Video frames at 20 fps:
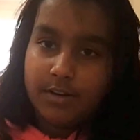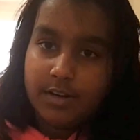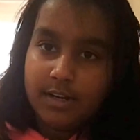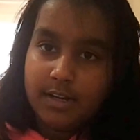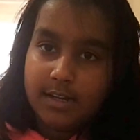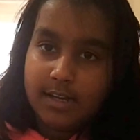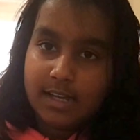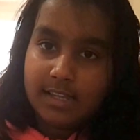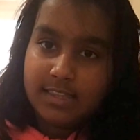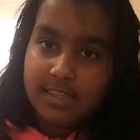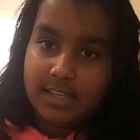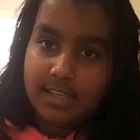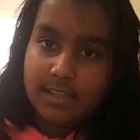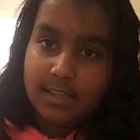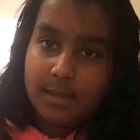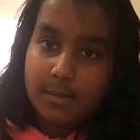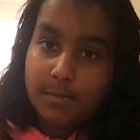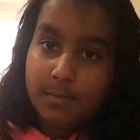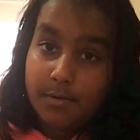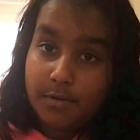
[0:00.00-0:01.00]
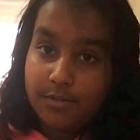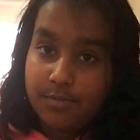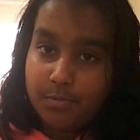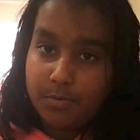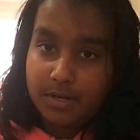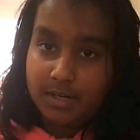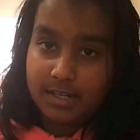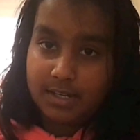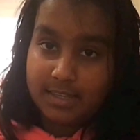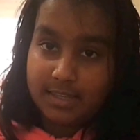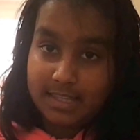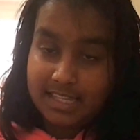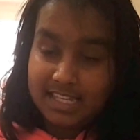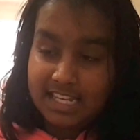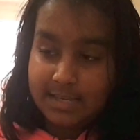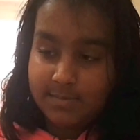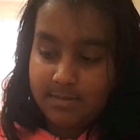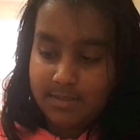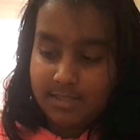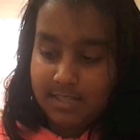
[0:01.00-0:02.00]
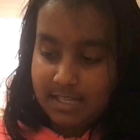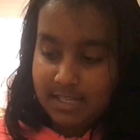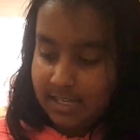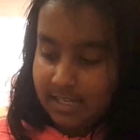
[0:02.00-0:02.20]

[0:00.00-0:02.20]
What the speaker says: I think they both work the same thing.